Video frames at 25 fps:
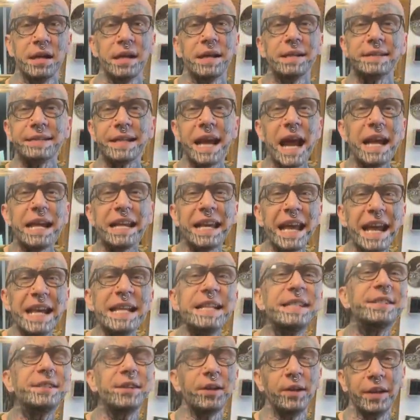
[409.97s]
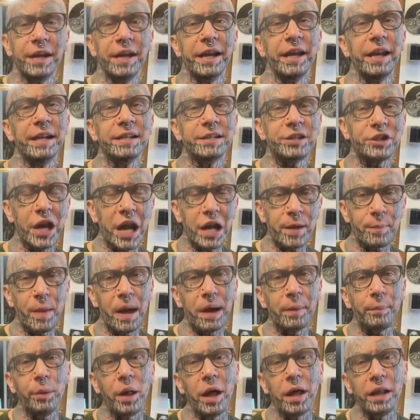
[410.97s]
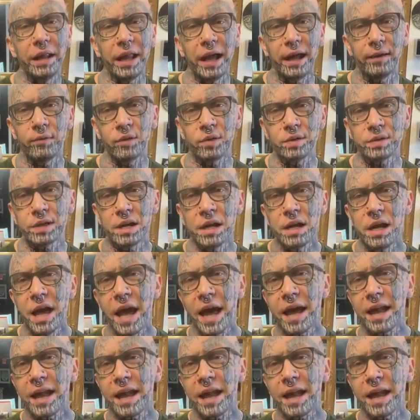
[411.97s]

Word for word: is take insulin and check my blood levels,